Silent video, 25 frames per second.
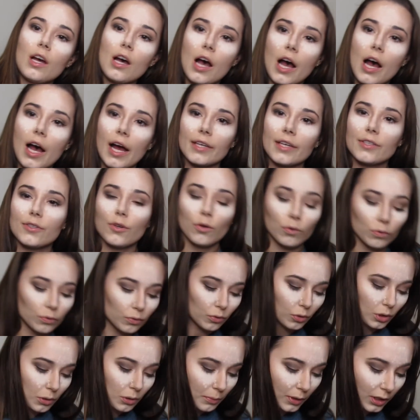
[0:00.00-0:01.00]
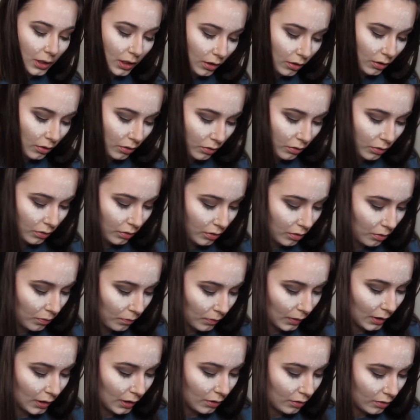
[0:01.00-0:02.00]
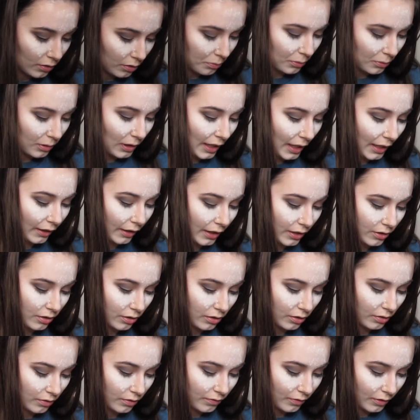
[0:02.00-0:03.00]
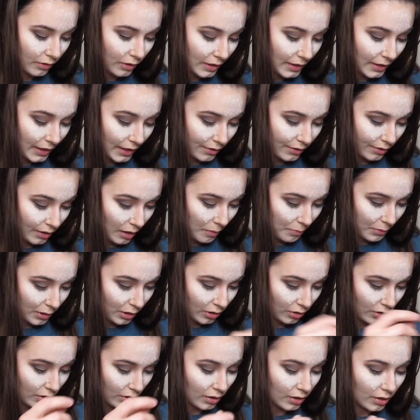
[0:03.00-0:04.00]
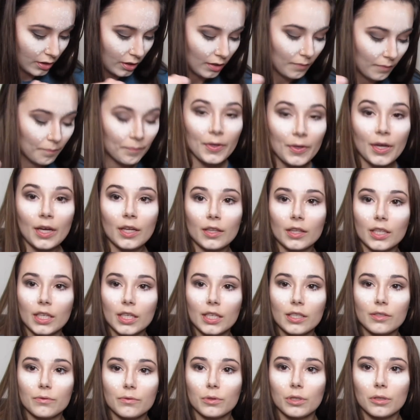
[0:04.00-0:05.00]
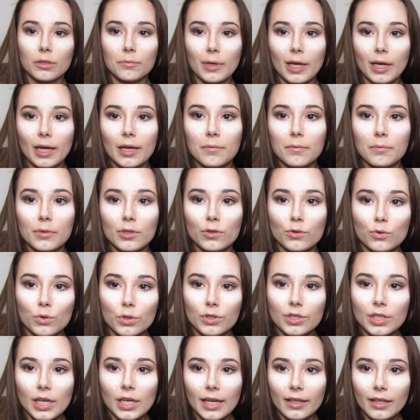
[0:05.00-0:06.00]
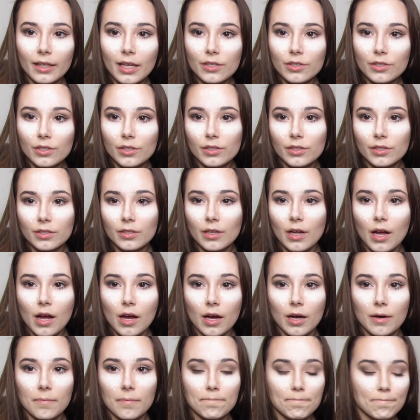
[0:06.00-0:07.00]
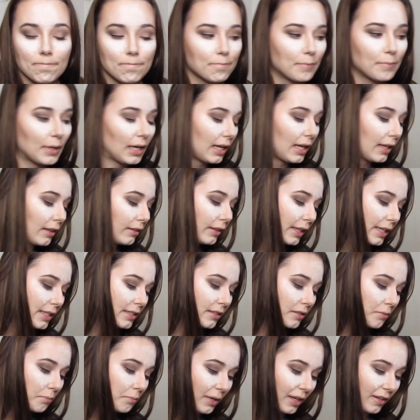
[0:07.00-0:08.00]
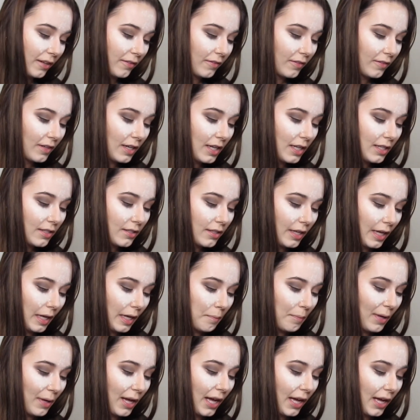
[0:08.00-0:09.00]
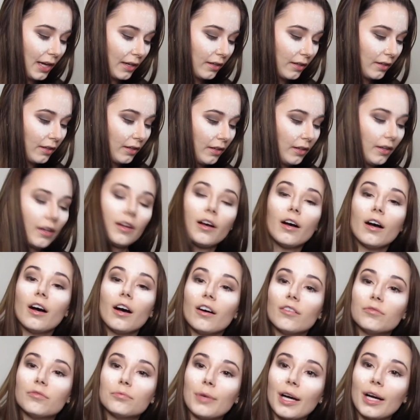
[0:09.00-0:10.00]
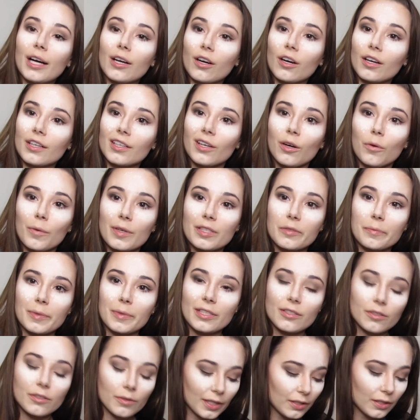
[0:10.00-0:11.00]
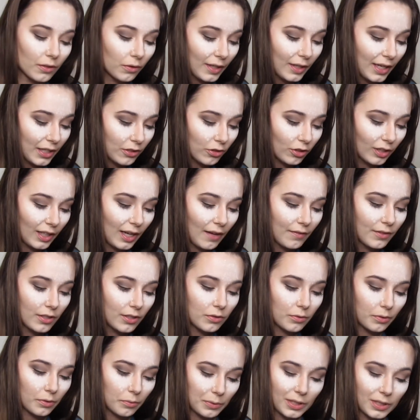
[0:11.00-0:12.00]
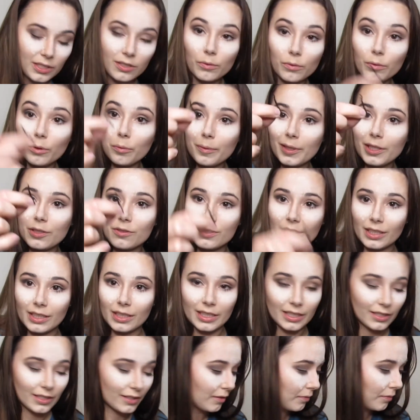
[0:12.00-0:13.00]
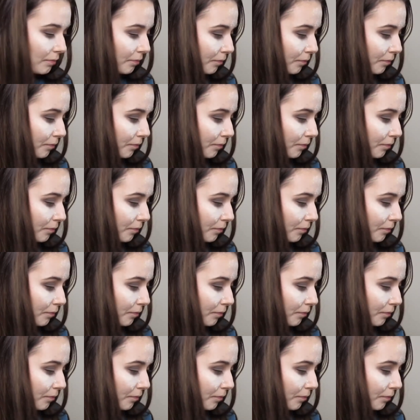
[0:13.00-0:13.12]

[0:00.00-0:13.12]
I don't normally use reusable eyelashes for dance competitions. These were my Miss Georgia eyelashes, but I lent my friend a pack of my Ardell Wispies, so I don't actually have those with me, so we'll be using these.